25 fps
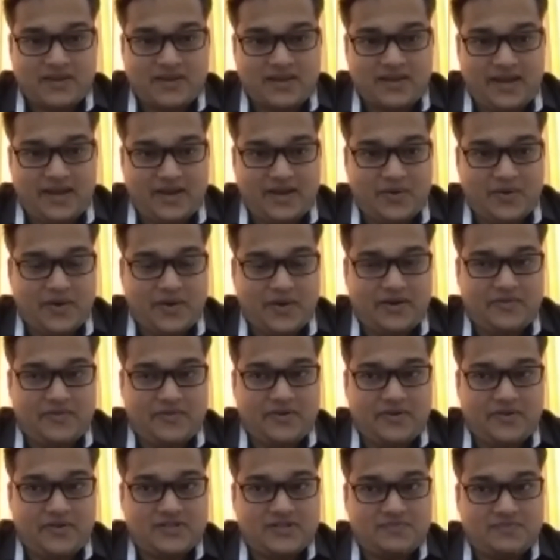I could
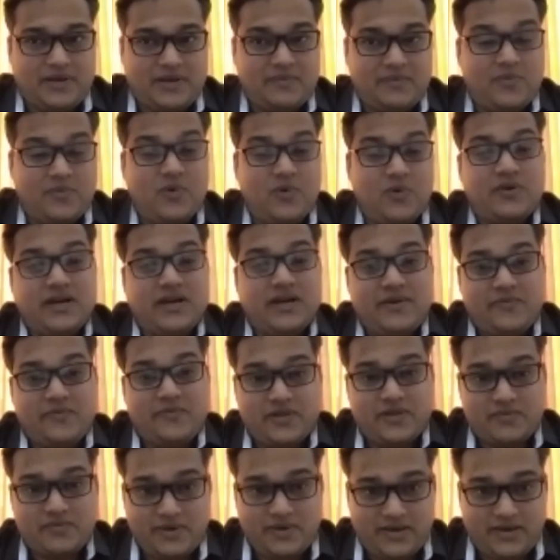have spend more time
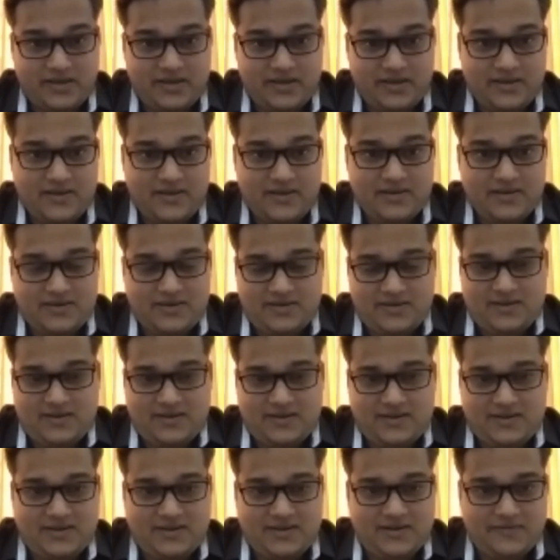with my
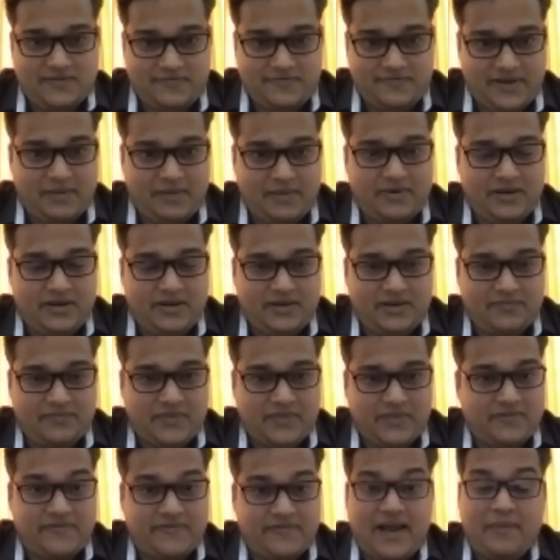family.
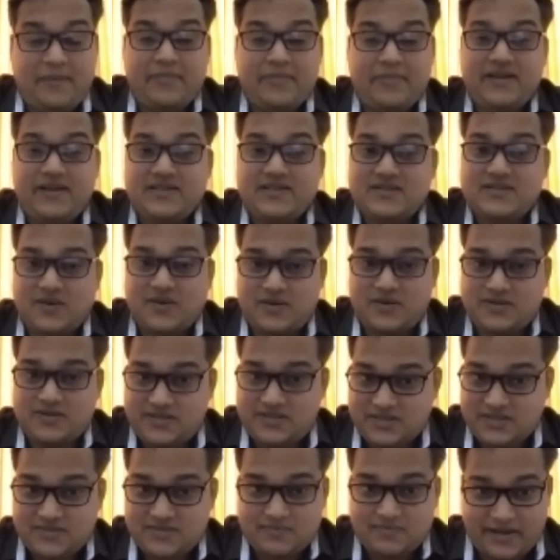And family is not
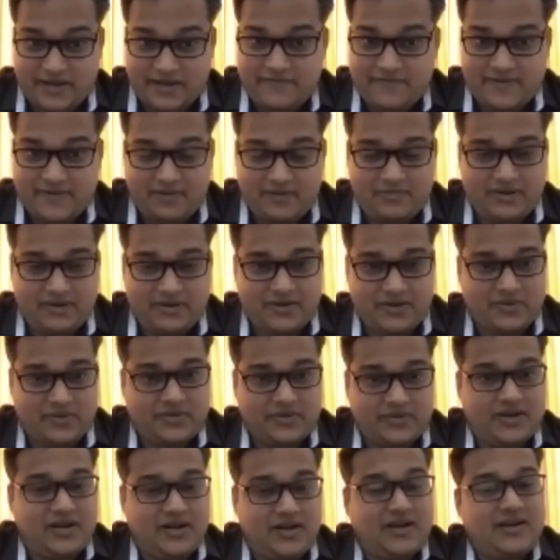just my family. There
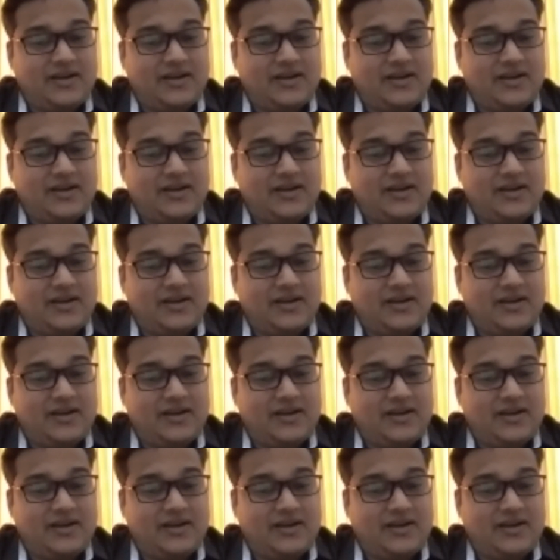are like